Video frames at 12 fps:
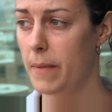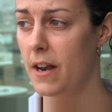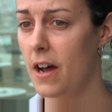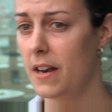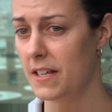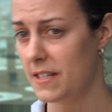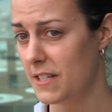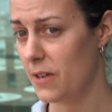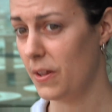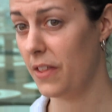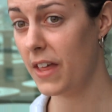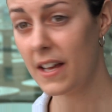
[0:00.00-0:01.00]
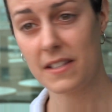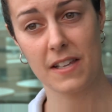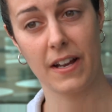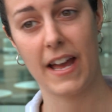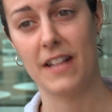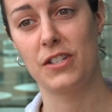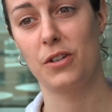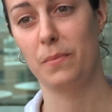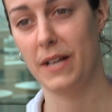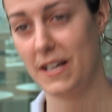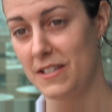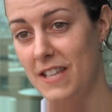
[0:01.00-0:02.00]
may not necessarily think it's lung cancer
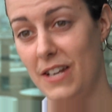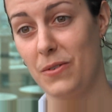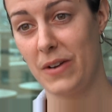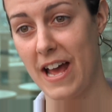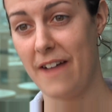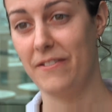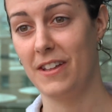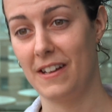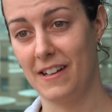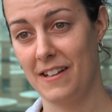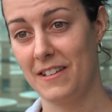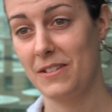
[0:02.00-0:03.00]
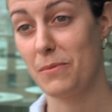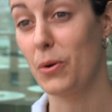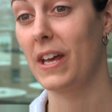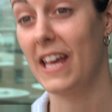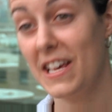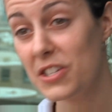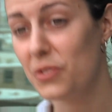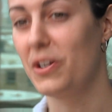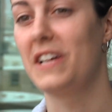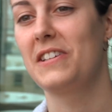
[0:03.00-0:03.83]
because they don't have the smoking history.